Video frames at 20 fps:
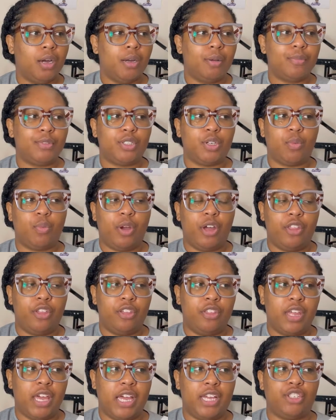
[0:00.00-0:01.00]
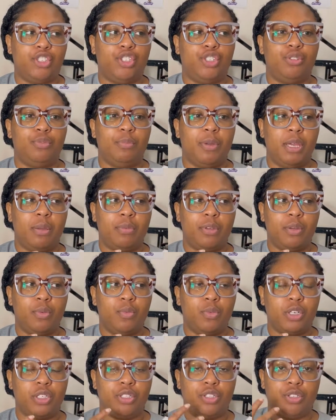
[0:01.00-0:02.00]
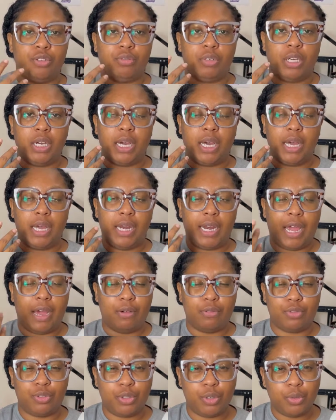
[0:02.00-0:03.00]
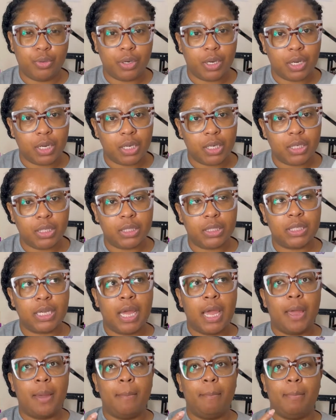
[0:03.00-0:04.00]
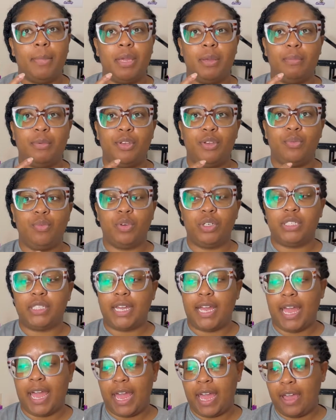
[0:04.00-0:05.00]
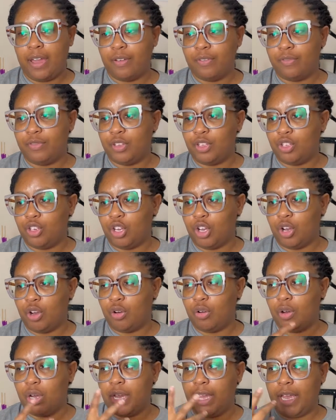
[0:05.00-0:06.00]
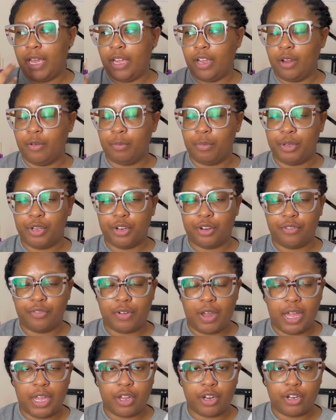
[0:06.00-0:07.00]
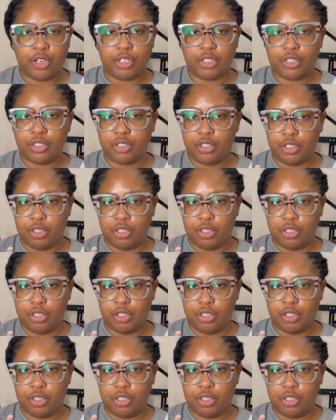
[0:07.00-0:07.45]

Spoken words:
So whether that's you maybe want to cut outdoors, maybe you want to have, you know, an air purifier, you